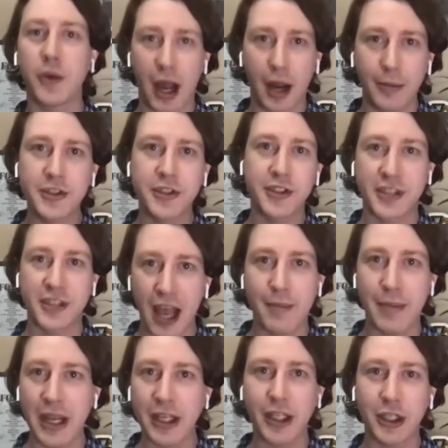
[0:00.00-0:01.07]
How much does that
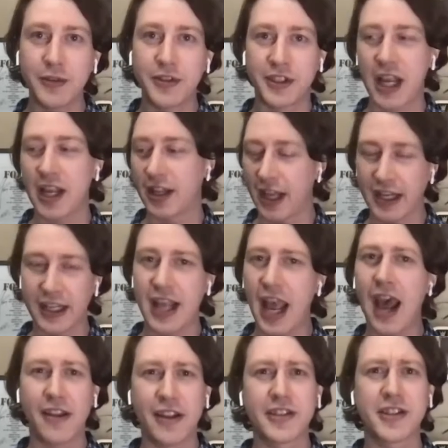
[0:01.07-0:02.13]
make you say, like,
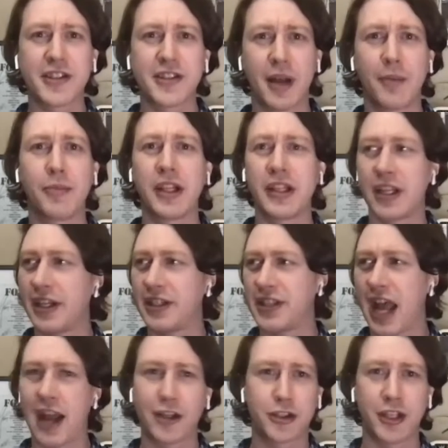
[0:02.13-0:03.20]
yeah, this is something that is
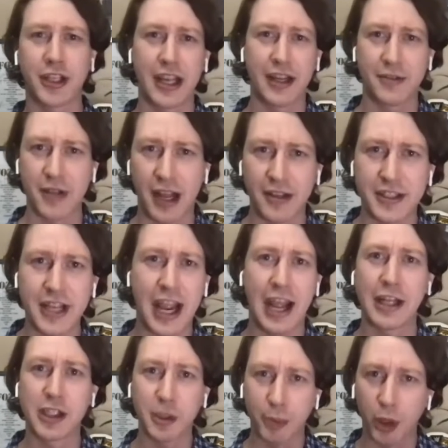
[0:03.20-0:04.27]
actually a
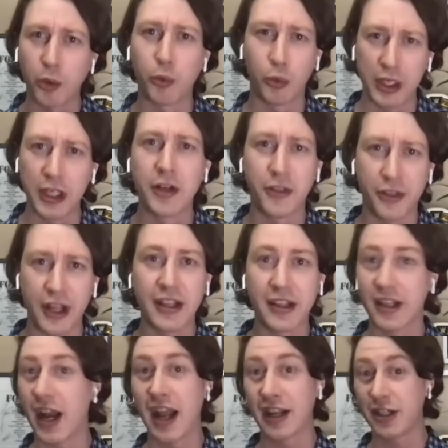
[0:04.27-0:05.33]
tangible, real thing that
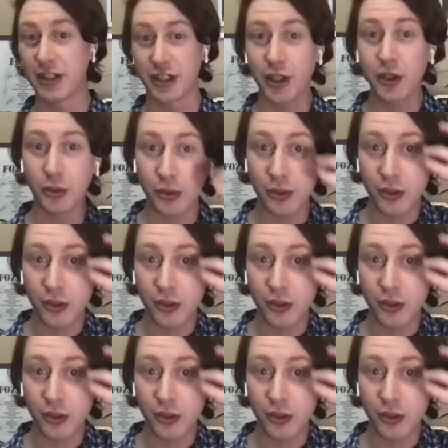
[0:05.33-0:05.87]
I can do?